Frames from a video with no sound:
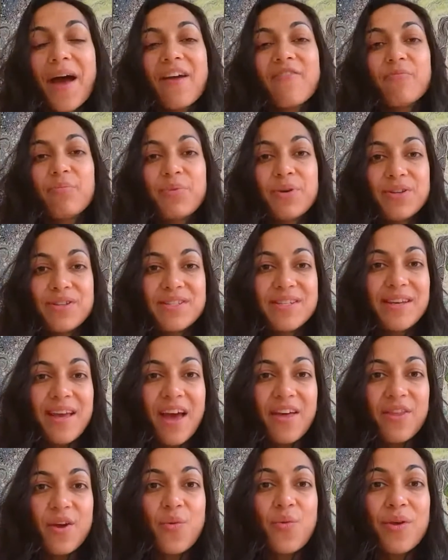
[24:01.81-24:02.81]
I've put
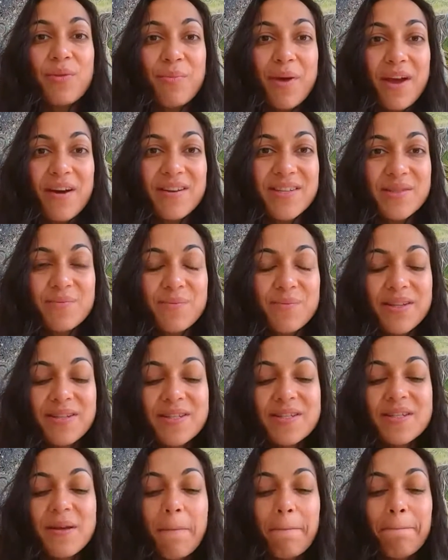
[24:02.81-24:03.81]
together with my
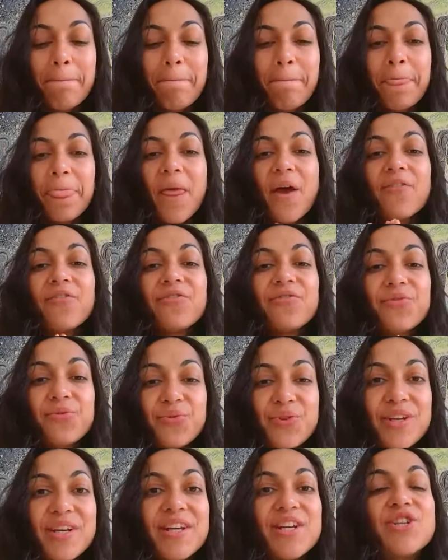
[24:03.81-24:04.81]
husband a
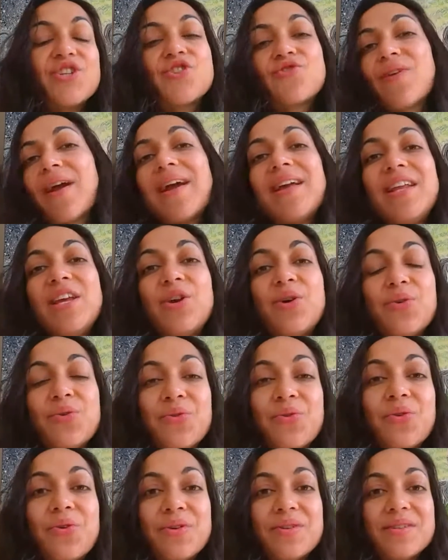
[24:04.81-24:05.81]
free training
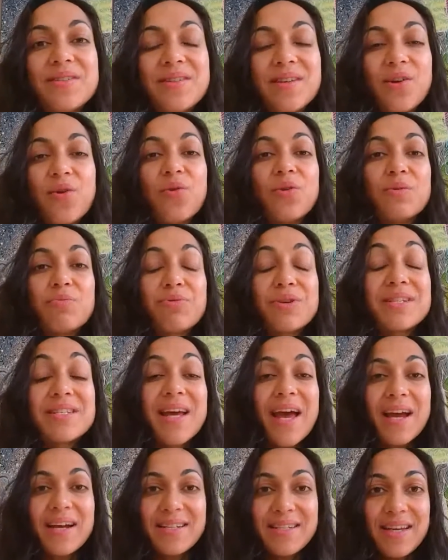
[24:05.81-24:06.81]
course called
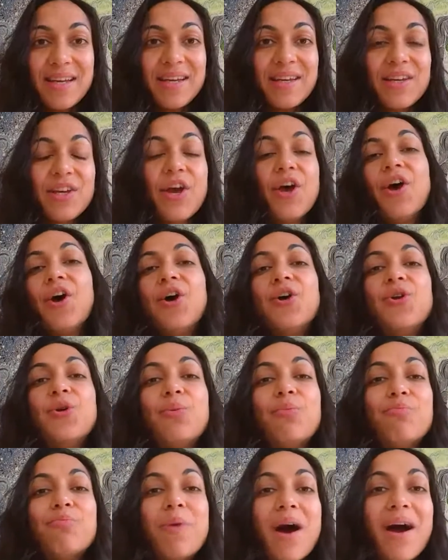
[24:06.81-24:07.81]
Protecting Your
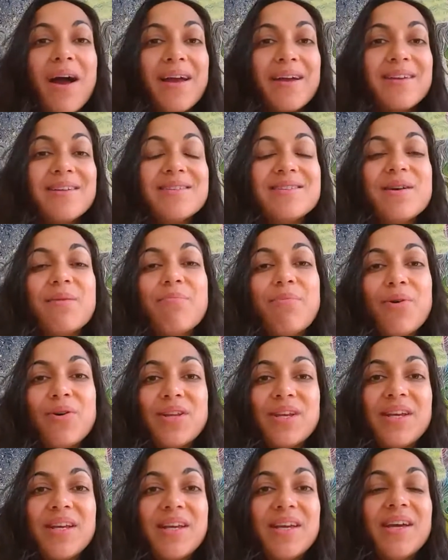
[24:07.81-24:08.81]
Mind,
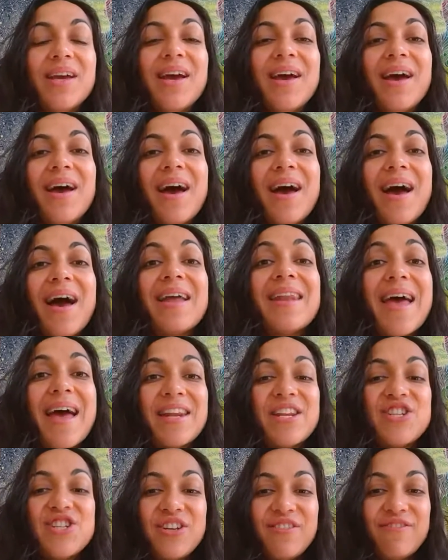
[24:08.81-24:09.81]
Body, and
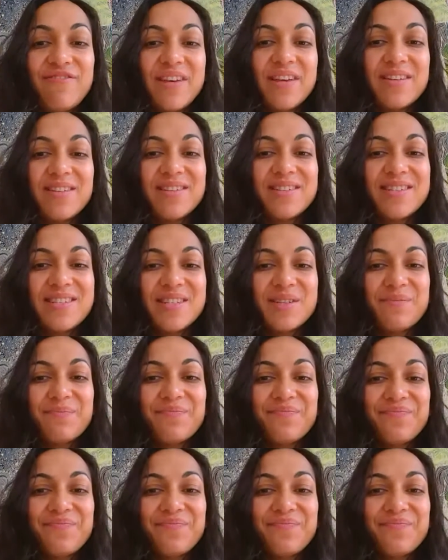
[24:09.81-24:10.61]
Energy Fields.